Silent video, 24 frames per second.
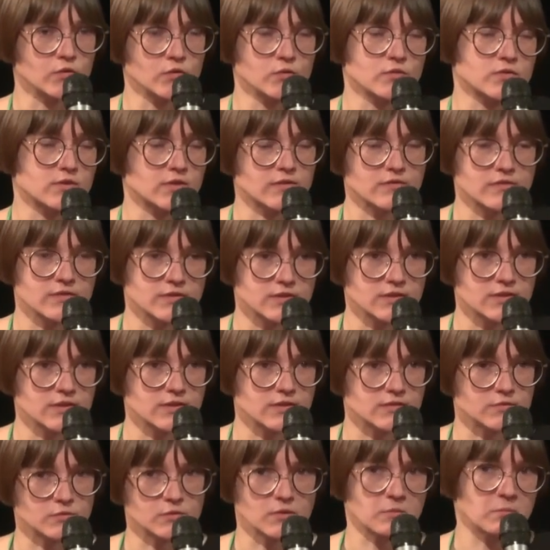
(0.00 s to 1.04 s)
services
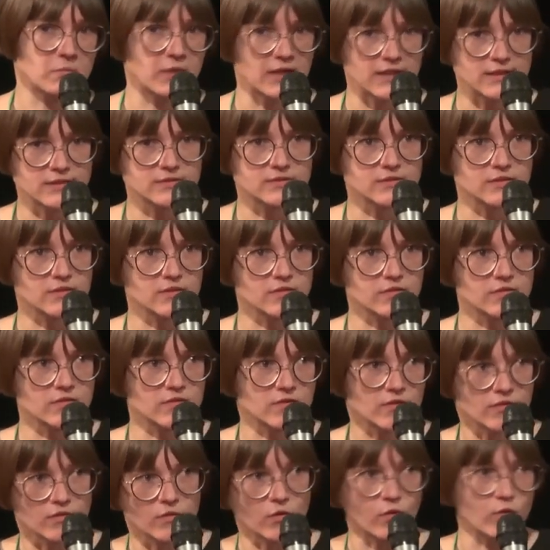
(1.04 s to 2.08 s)
replacing
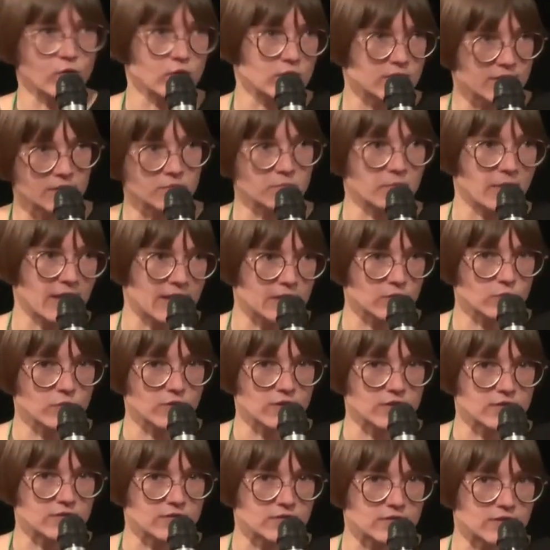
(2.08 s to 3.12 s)
the old and bad
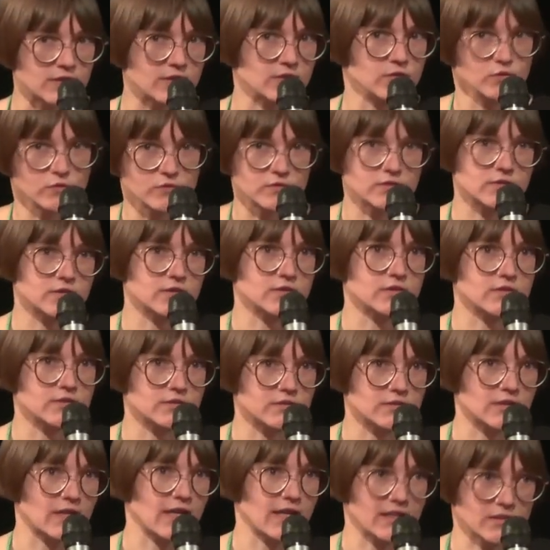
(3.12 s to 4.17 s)
ones, and users
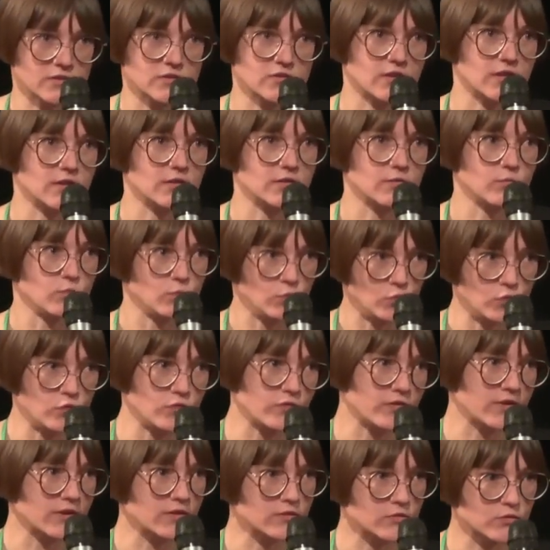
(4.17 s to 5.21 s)
actually
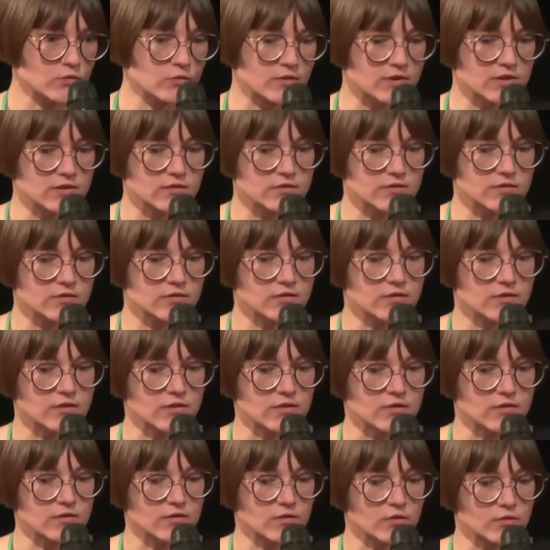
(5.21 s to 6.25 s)
moving towards
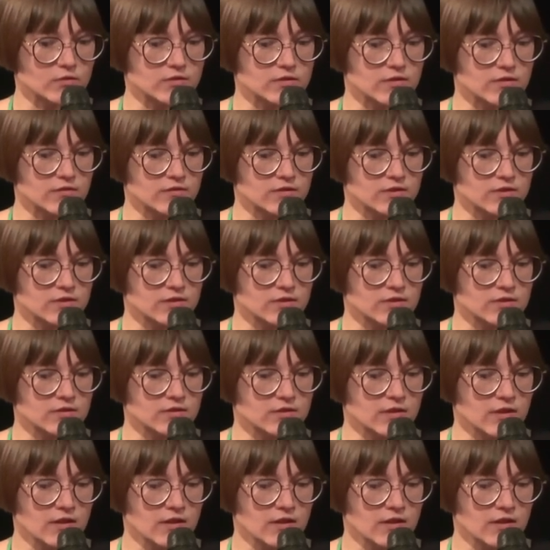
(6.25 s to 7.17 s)
those services?